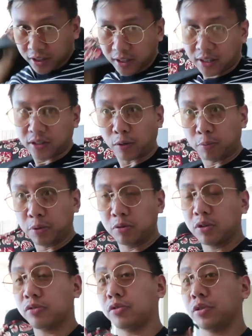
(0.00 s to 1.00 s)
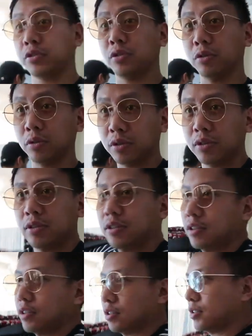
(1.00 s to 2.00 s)
These are beautiful suits. Yeah,
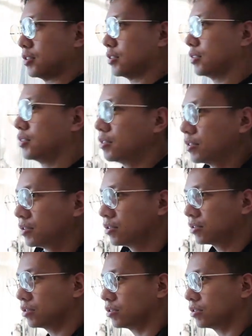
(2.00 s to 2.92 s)
I know. I've seen the collection.